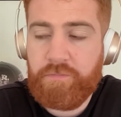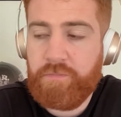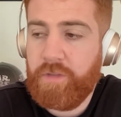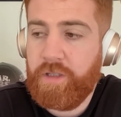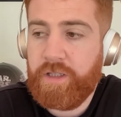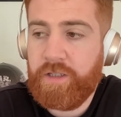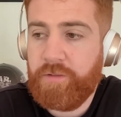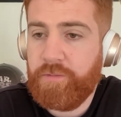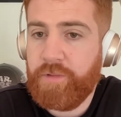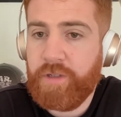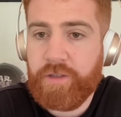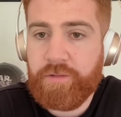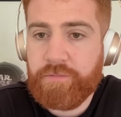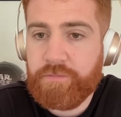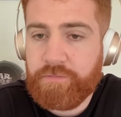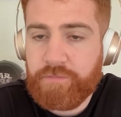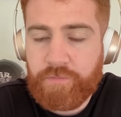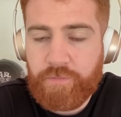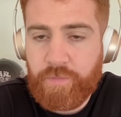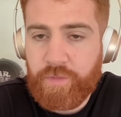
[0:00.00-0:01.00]
I don't know,
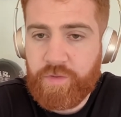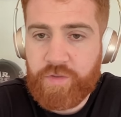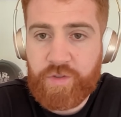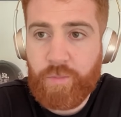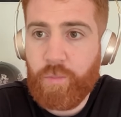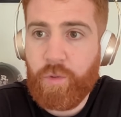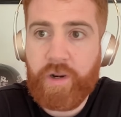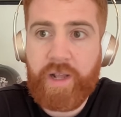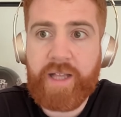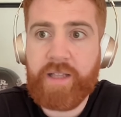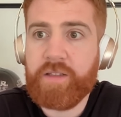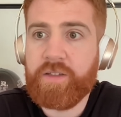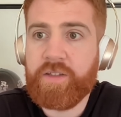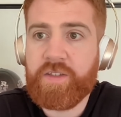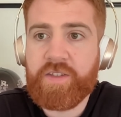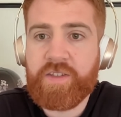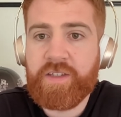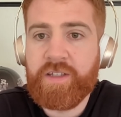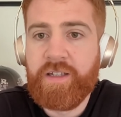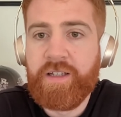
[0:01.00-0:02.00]
someone
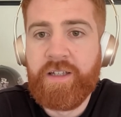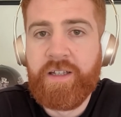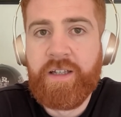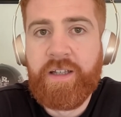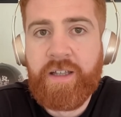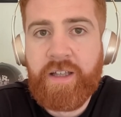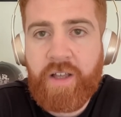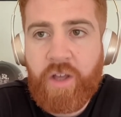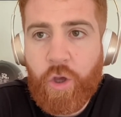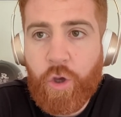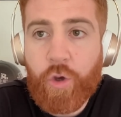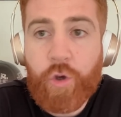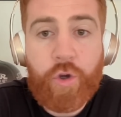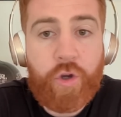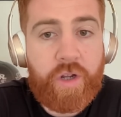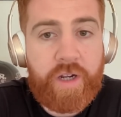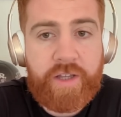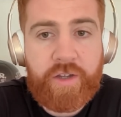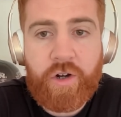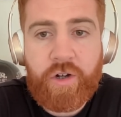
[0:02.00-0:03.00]
else,
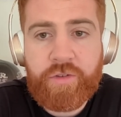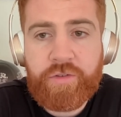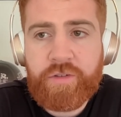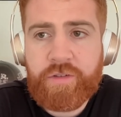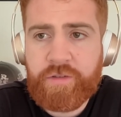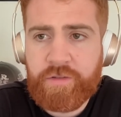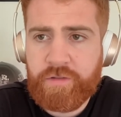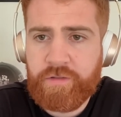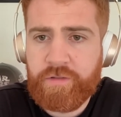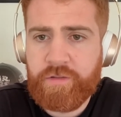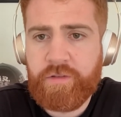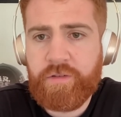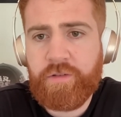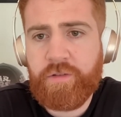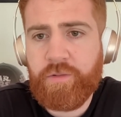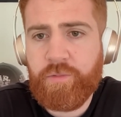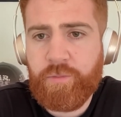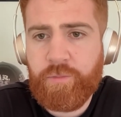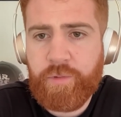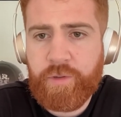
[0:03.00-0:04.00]
early on
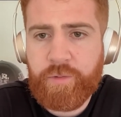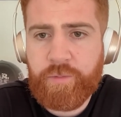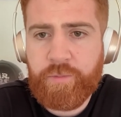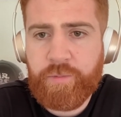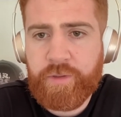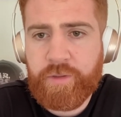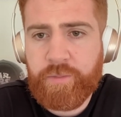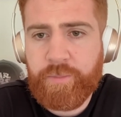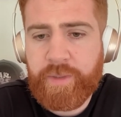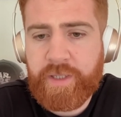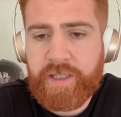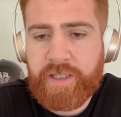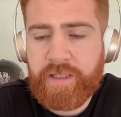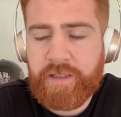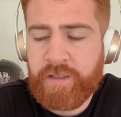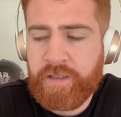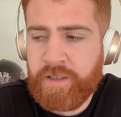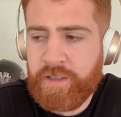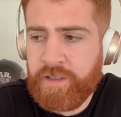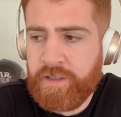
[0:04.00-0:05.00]
will be
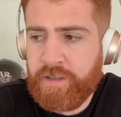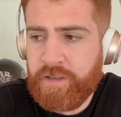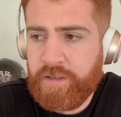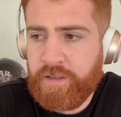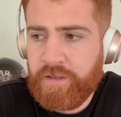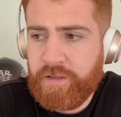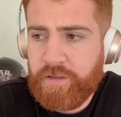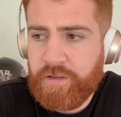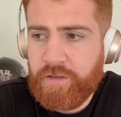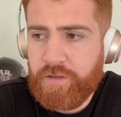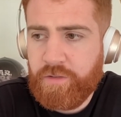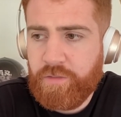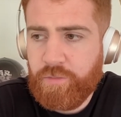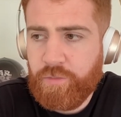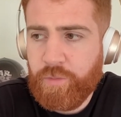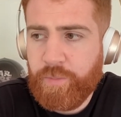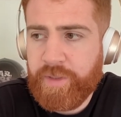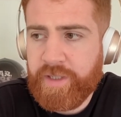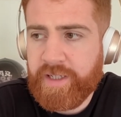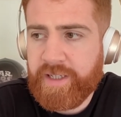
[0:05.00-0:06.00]

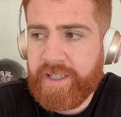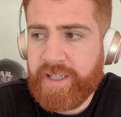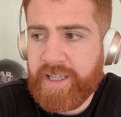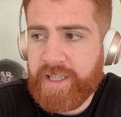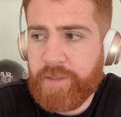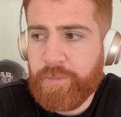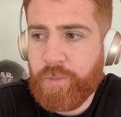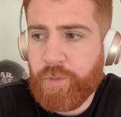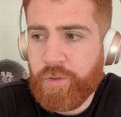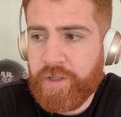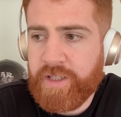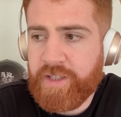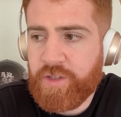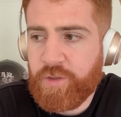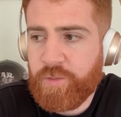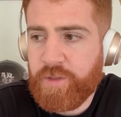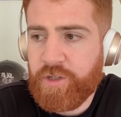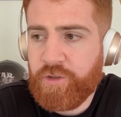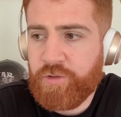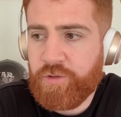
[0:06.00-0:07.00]
a key point
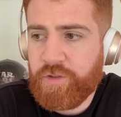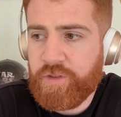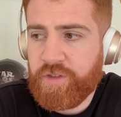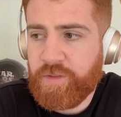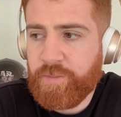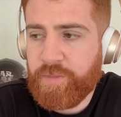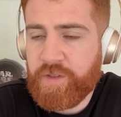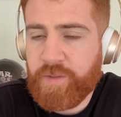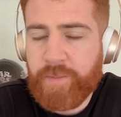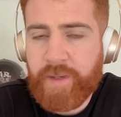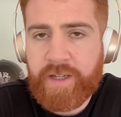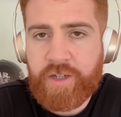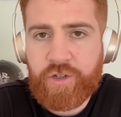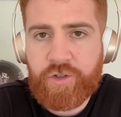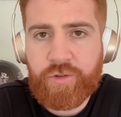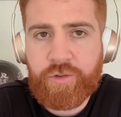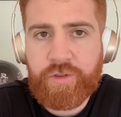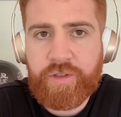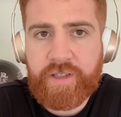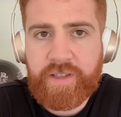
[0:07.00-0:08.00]
to make
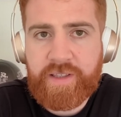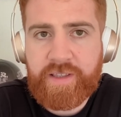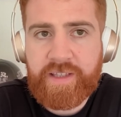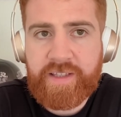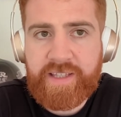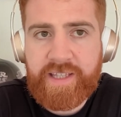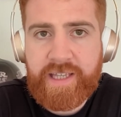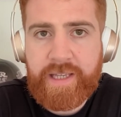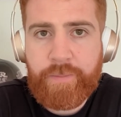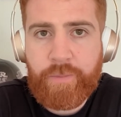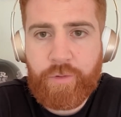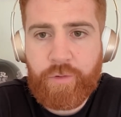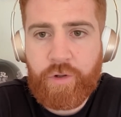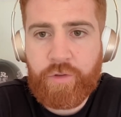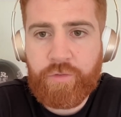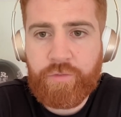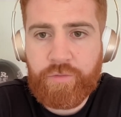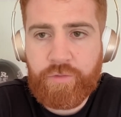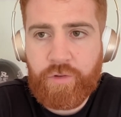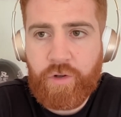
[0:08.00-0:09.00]
sure that the team are
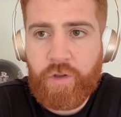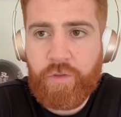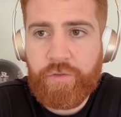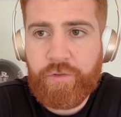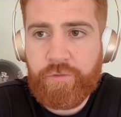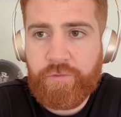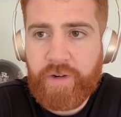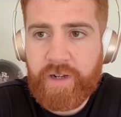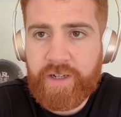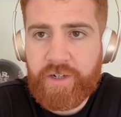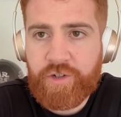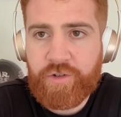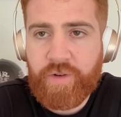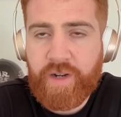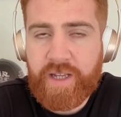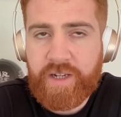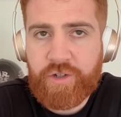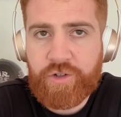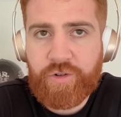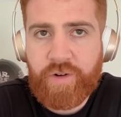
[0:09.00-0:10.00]
on the right
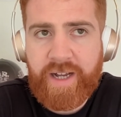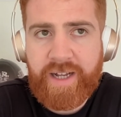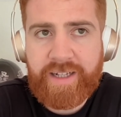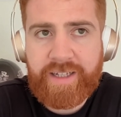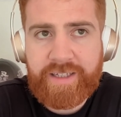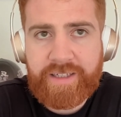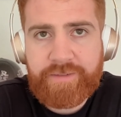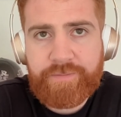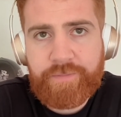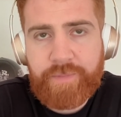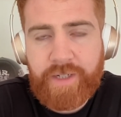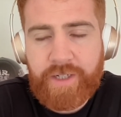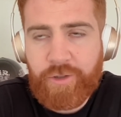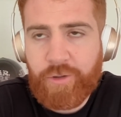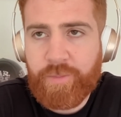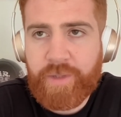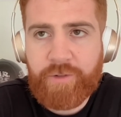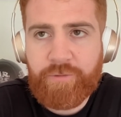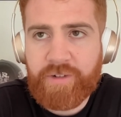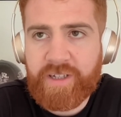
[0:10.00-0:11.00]
train track. I
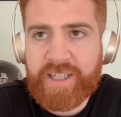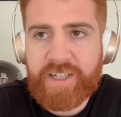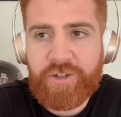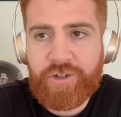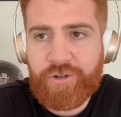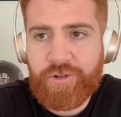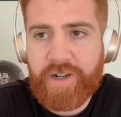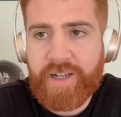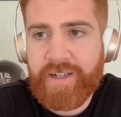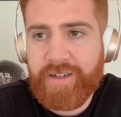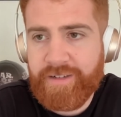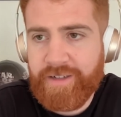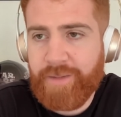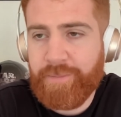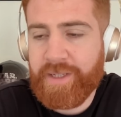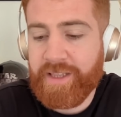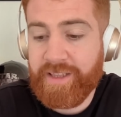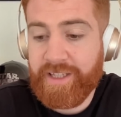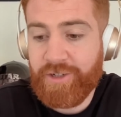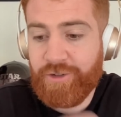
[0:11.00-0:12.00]
don't mean release train, I
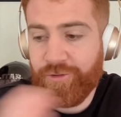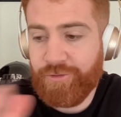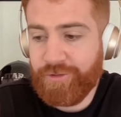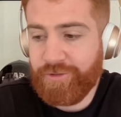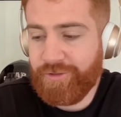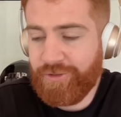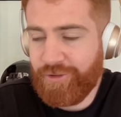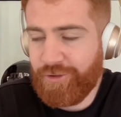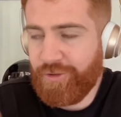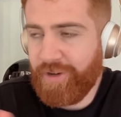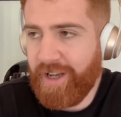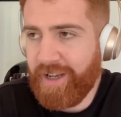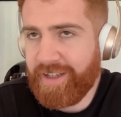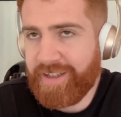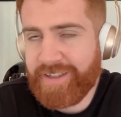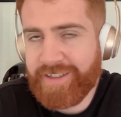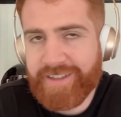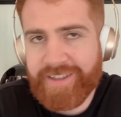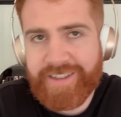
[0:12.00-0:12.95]
mean literal track.